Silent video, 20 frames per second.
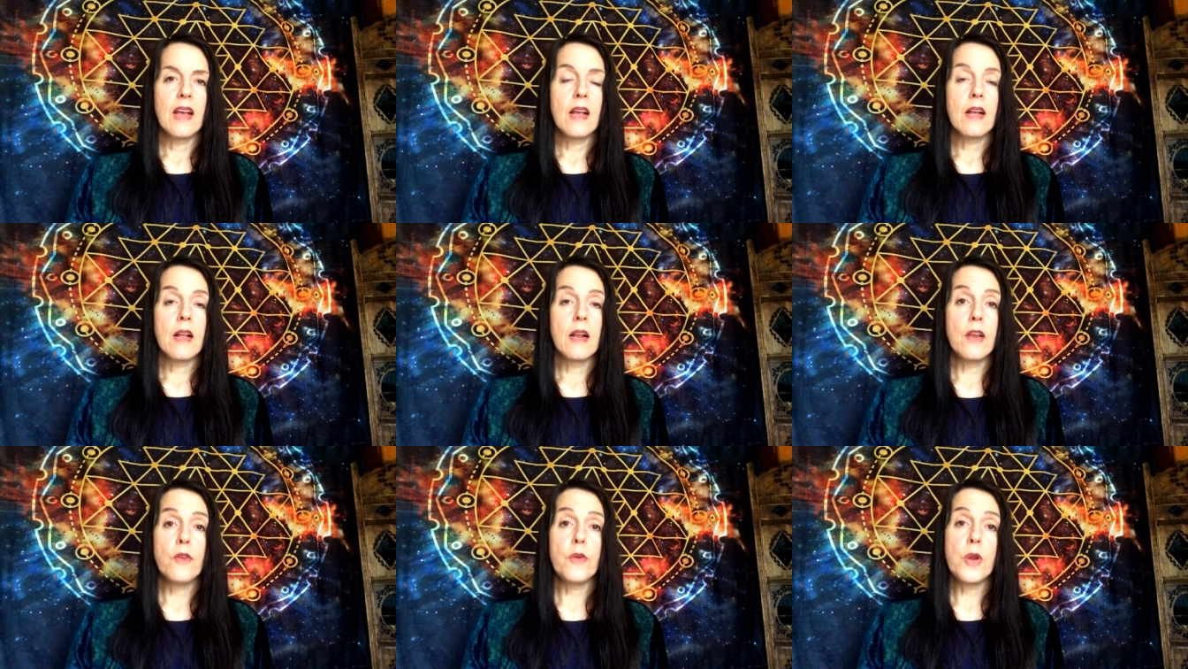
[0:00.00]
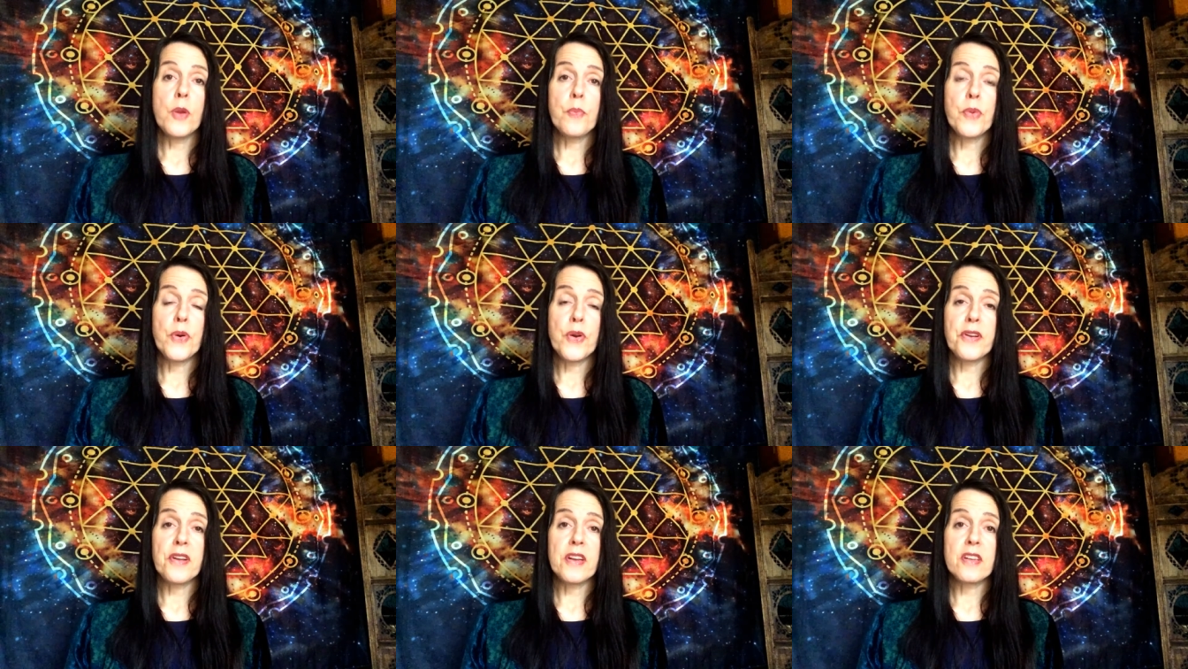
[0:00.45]
Clearing
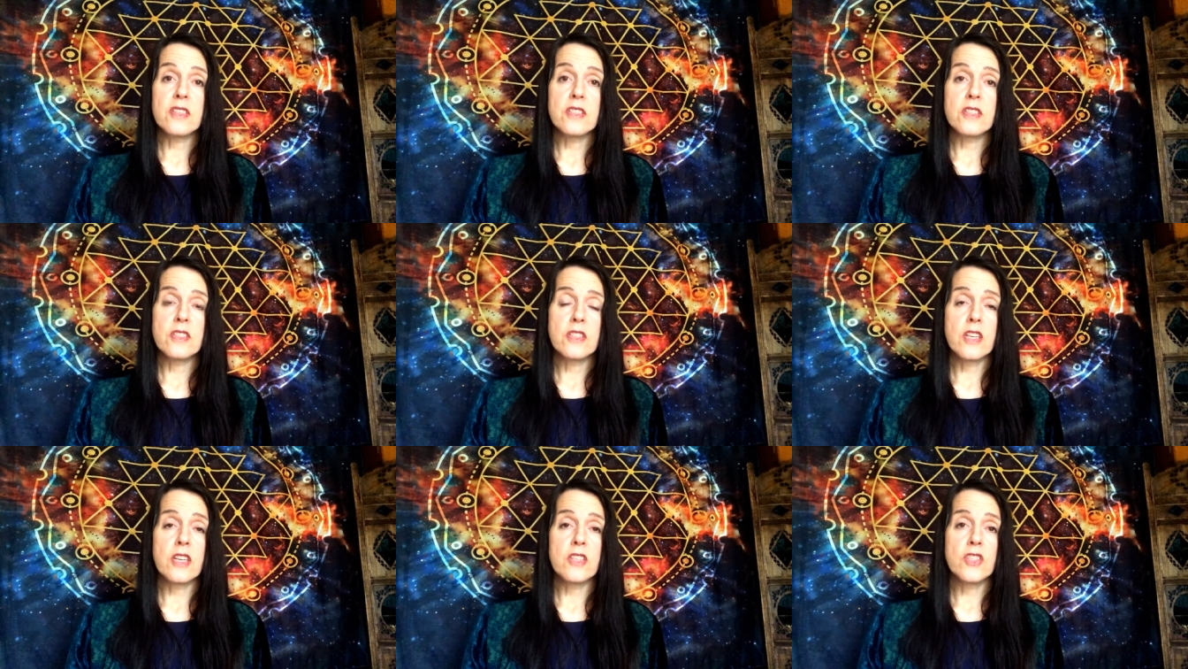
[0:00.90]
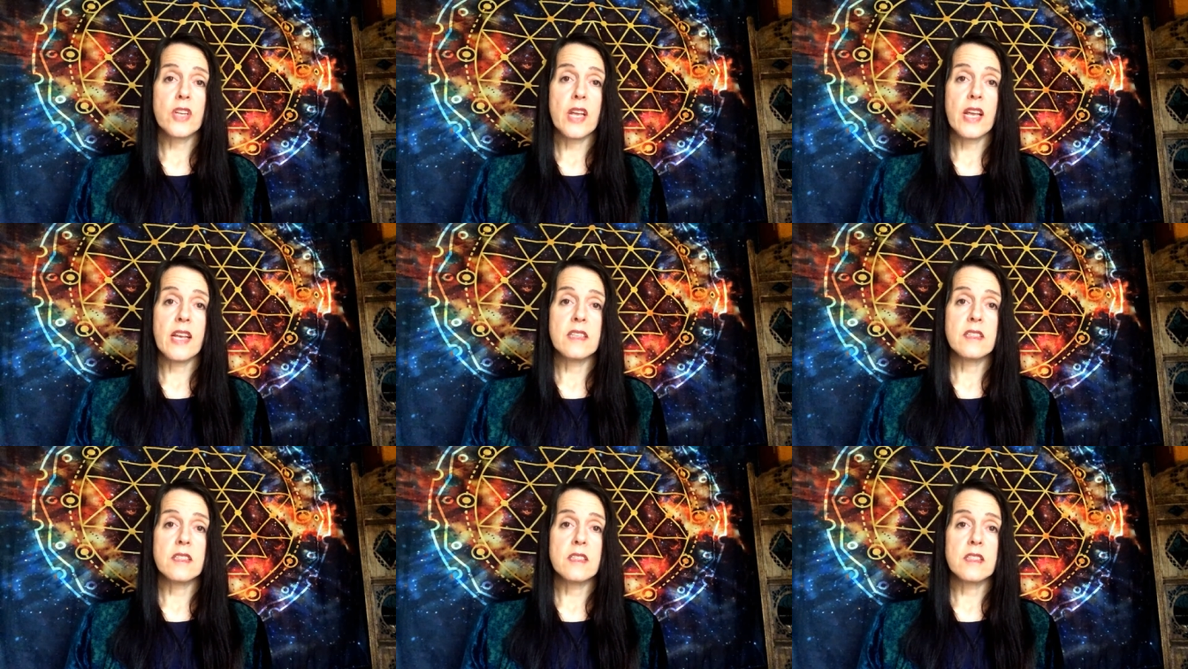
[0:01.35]
products such
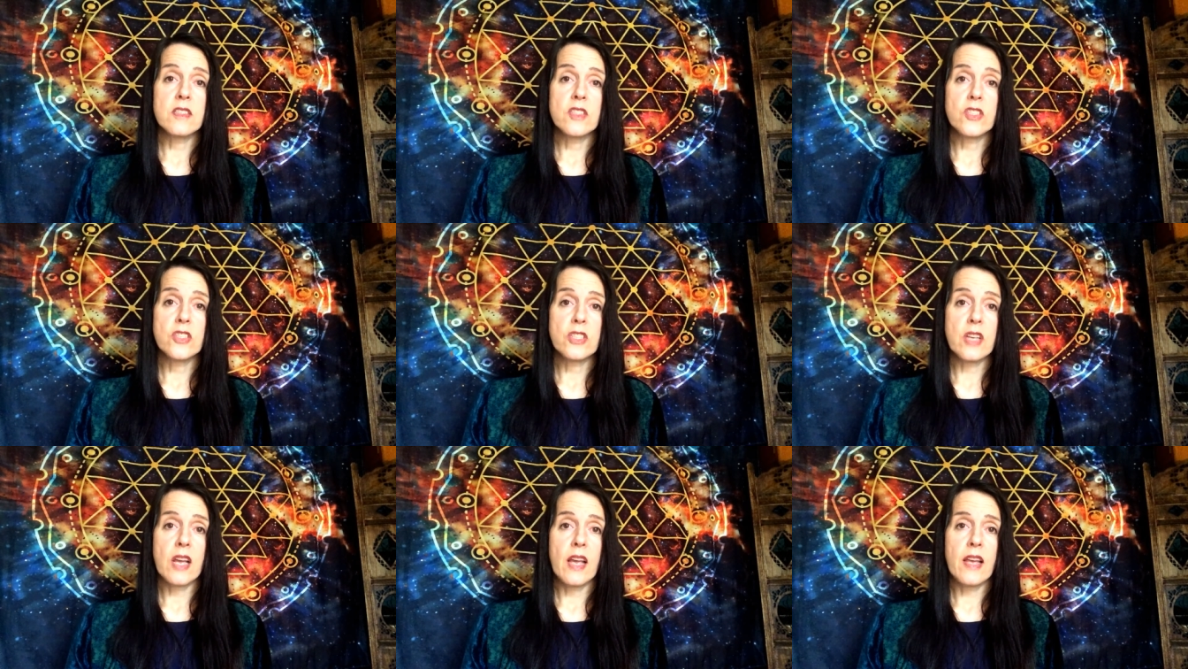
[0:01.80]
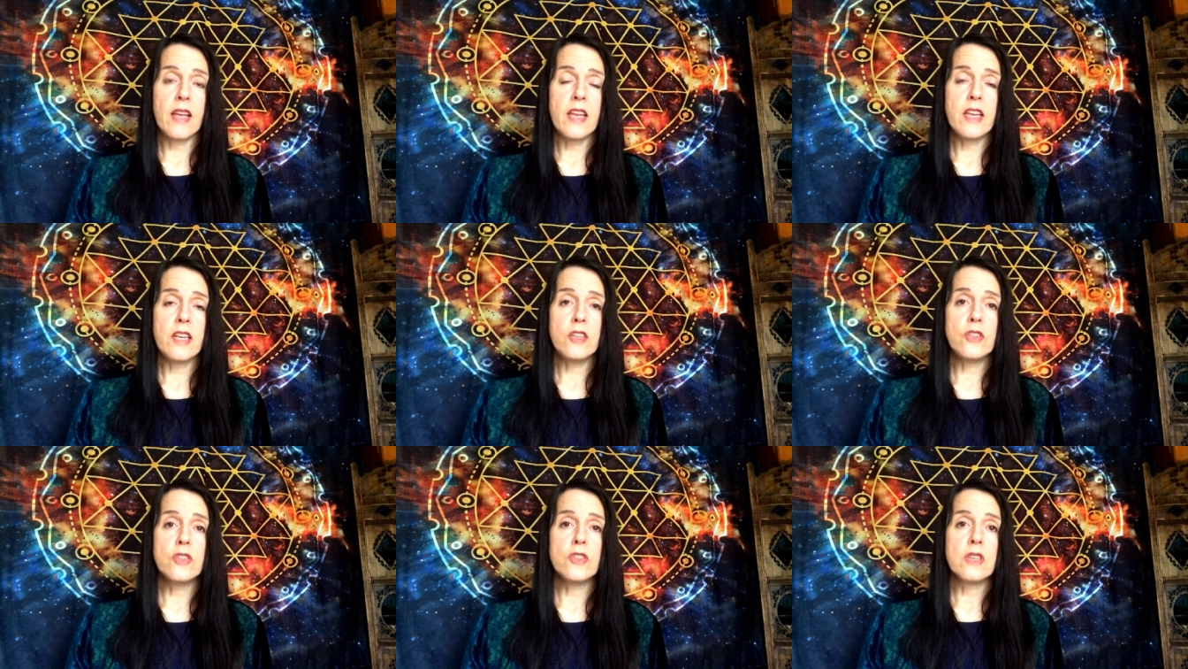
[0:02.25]
as
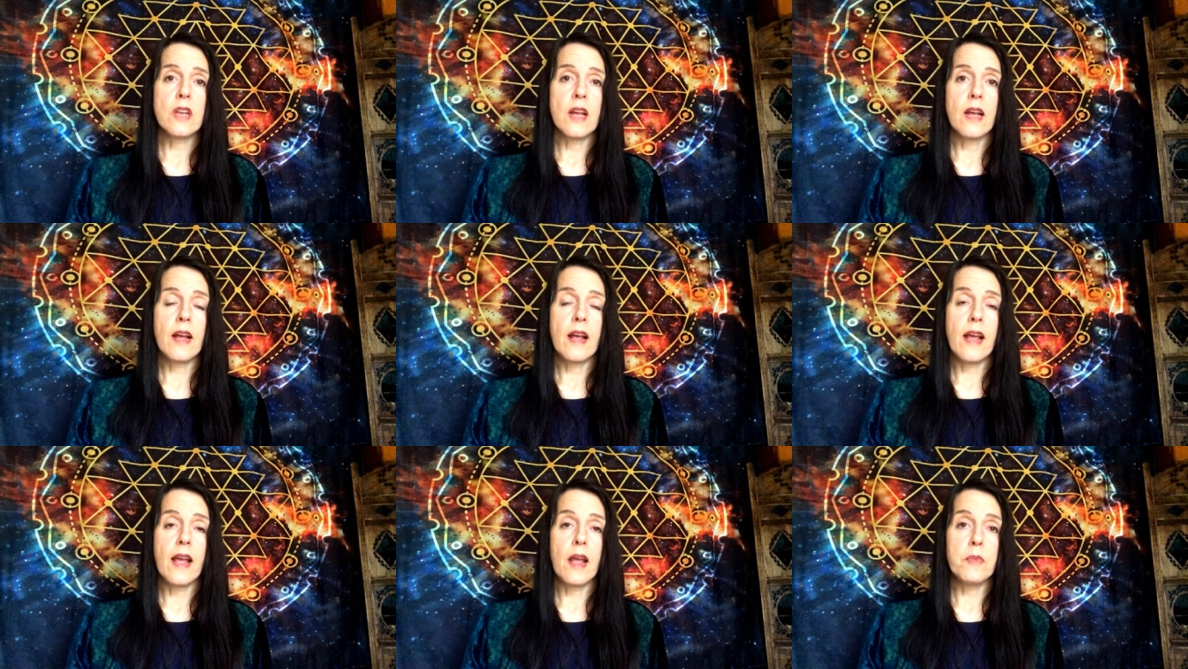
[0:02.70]
sage uh,